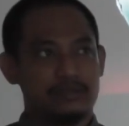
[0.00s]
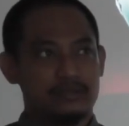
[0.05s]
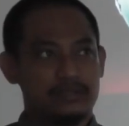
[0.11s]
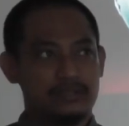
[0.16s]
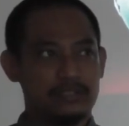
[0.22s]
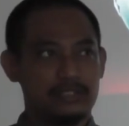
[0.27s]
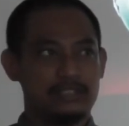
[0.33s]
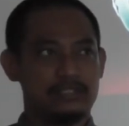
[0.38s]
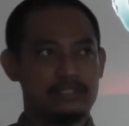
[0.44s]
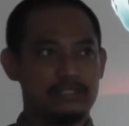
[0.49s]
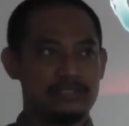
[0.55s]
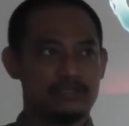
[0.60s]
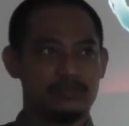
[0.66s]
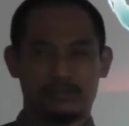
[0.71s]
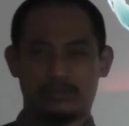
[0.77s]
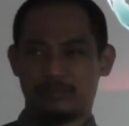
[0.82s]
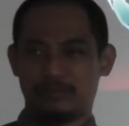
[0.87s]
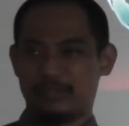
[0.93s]
it increase
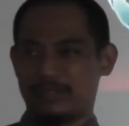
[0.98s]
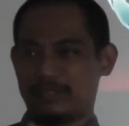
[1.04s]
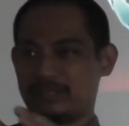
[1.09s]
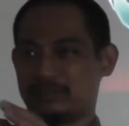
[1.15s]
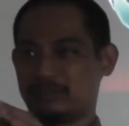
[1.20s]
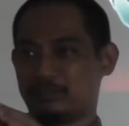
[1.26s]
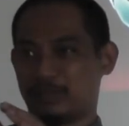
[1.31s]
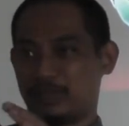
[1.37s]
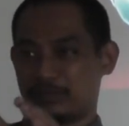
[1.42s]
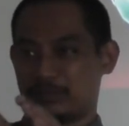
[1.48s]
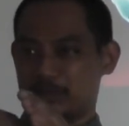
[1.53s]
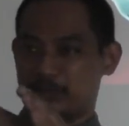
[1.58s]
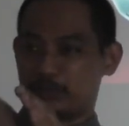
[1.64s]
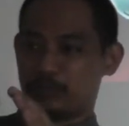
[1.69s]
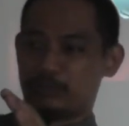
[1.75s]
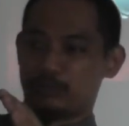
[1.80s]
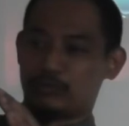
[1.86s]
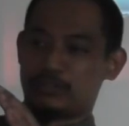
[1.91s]
or meaning, but we
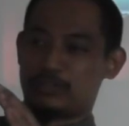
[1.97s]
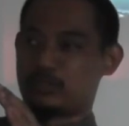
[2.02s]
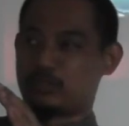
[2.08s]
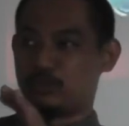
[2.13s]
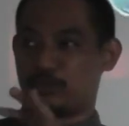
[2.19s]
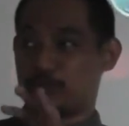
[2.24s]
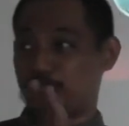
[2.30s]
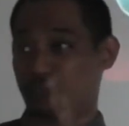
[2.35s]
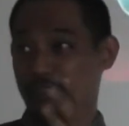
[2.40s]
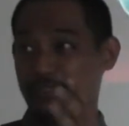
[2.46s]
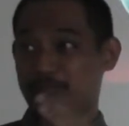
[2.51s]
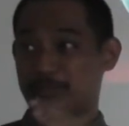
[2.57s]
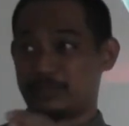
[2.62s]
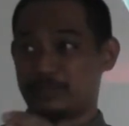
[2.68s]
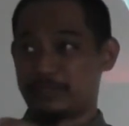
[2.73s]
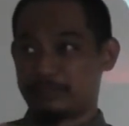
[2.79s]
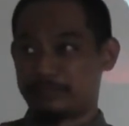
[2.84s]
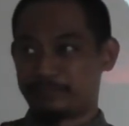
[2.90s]
don't know the slope, for
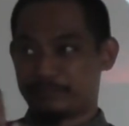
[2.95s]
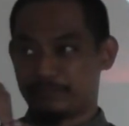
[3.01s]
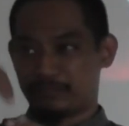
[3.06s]
example, right?